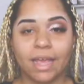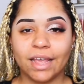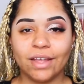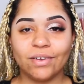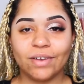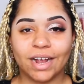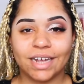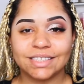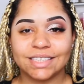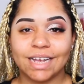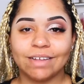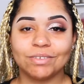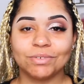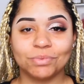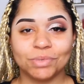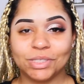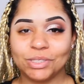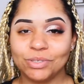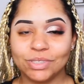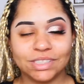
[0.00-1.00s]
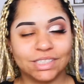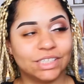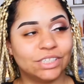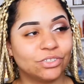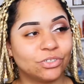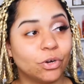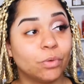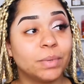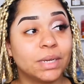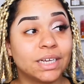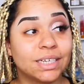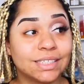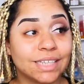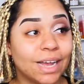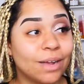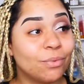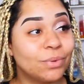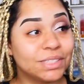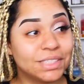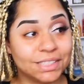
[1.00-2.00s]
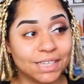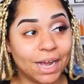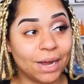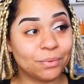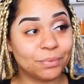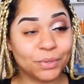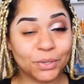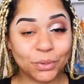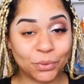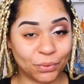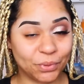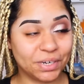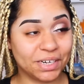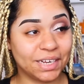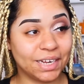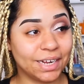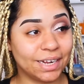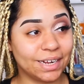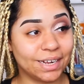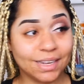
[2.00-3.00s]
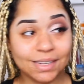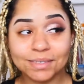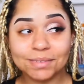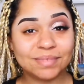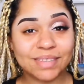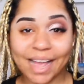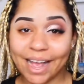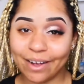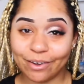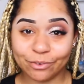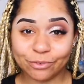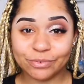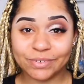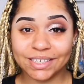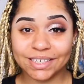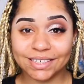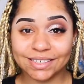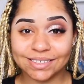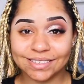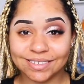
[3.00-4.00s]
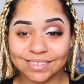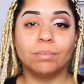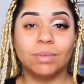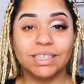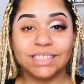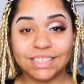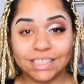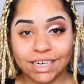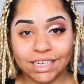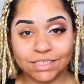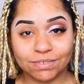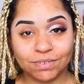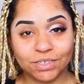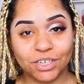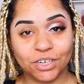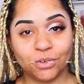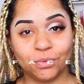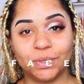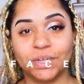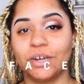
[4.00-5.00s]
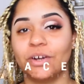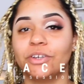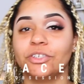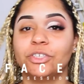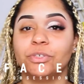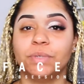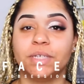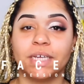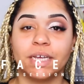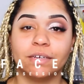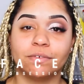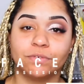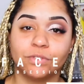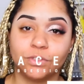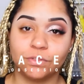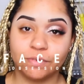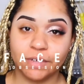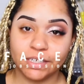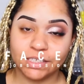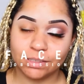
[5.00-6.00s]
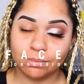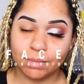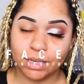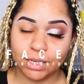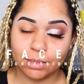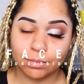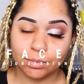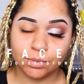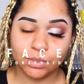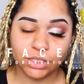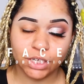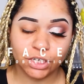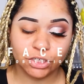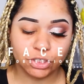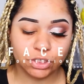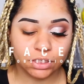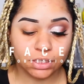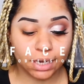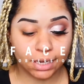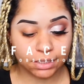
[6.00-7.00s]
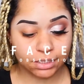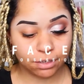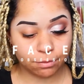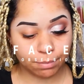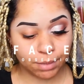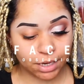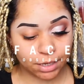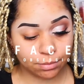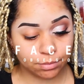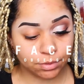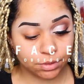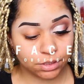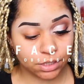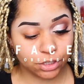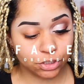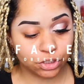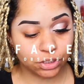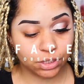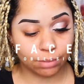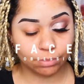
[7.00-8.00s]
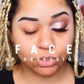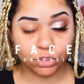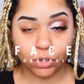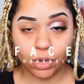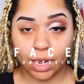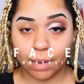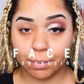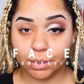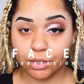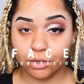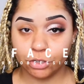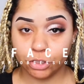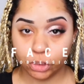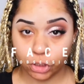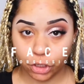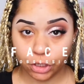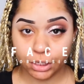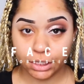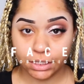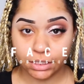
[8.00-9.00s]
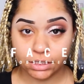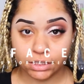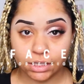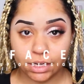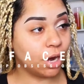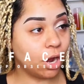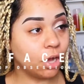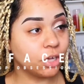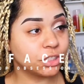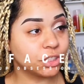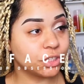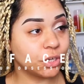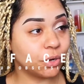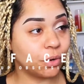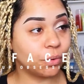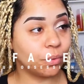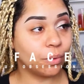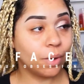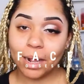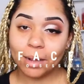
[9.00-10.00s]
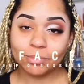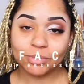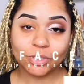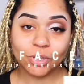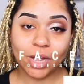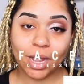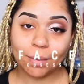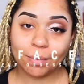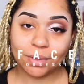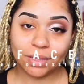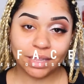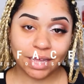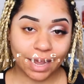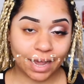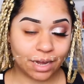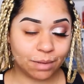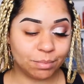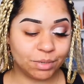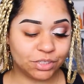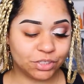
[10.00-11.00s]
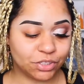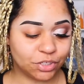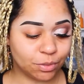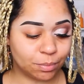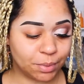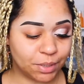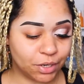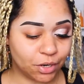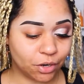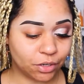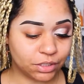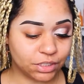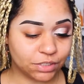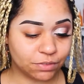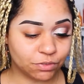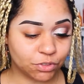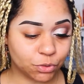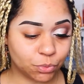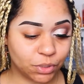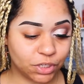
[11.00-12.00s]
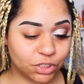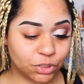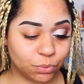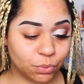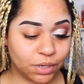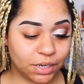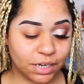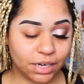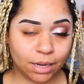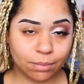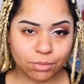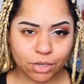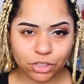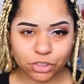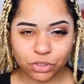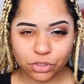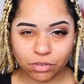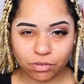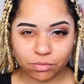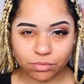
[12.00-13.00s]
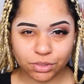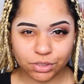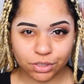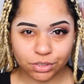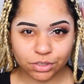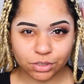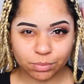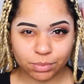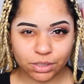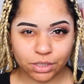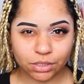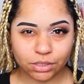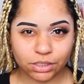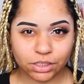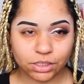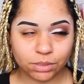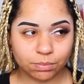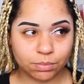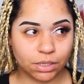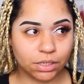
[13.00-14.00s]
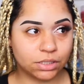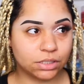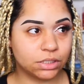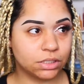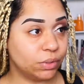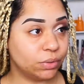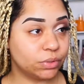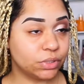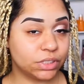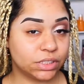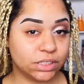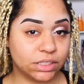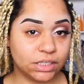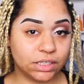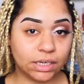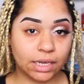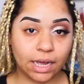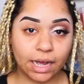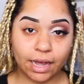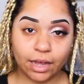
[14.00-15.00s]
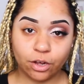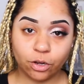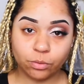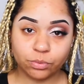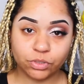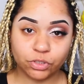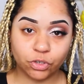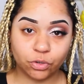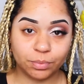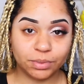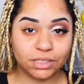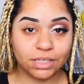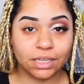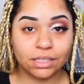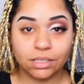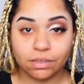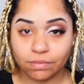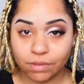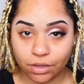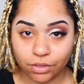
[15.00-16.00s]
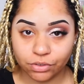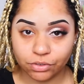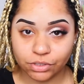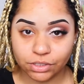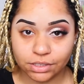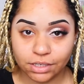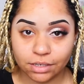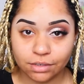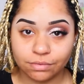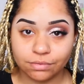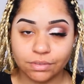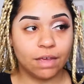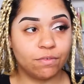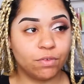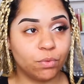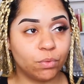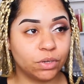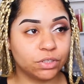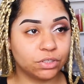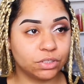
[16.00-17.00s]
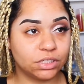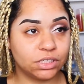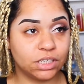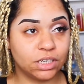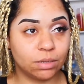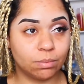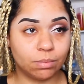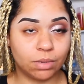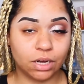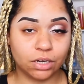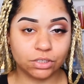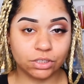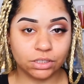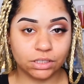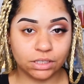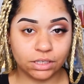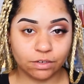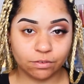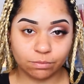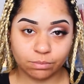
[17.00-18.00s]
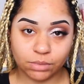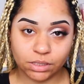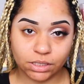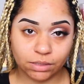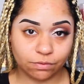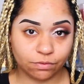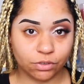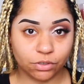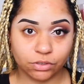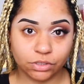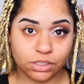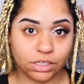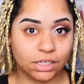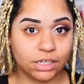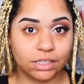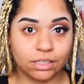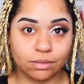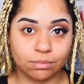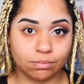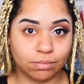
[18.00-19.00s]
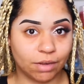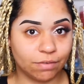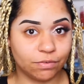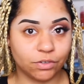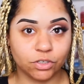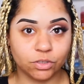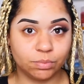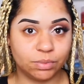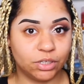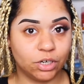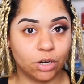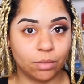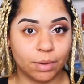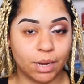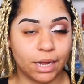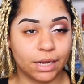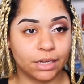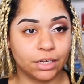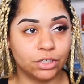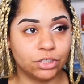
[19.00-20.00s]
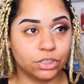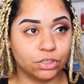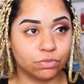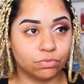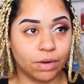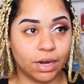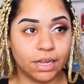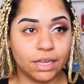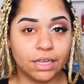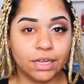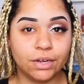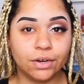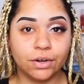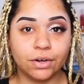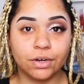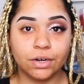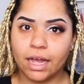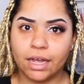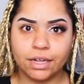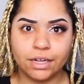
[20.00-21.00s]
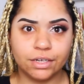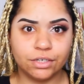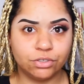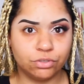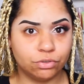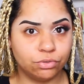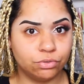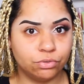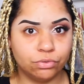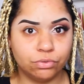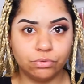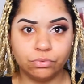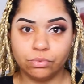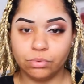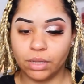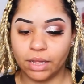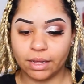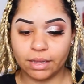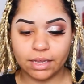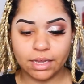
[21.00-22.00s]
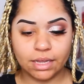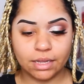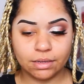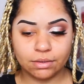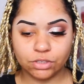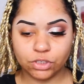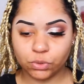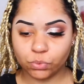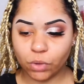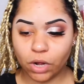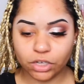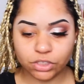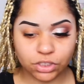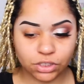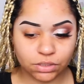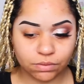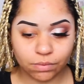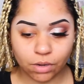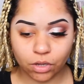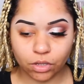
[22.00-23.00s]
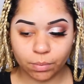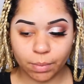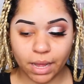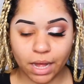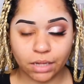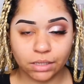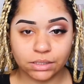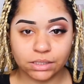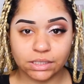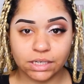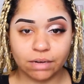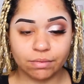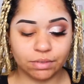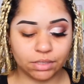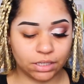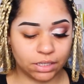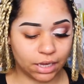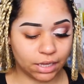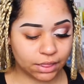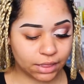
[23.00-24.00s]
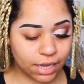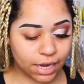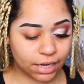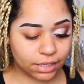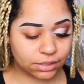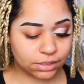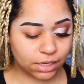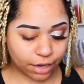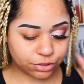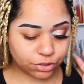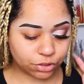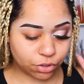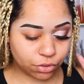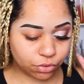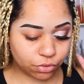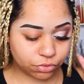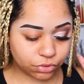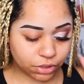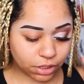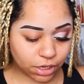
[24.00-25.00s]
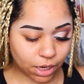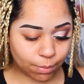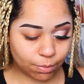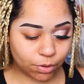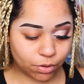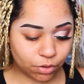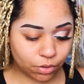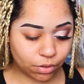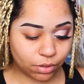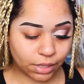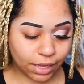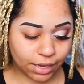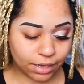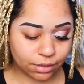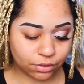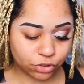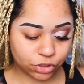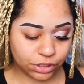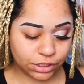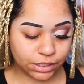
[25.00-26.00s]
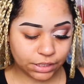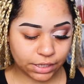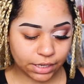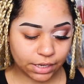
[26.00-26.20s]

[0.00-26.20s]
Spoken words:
Hey you guys, I have to redo this intro because I was not recording. How fun. But in today's video, we are doing a full face of Makeup Obsession. I love Makeup Obsession. I'm so happy they're in Target. But also, I'm so happy they added me to their PR list for 2020. I'm not sure if I'm still on their PR list, but we will see. I hope so because I love all their stuff. If you want to see an unboxing of me first getting my first PR package, it's right here. I do like swatches of all the palettes and everything like that. I chose a couple like cheek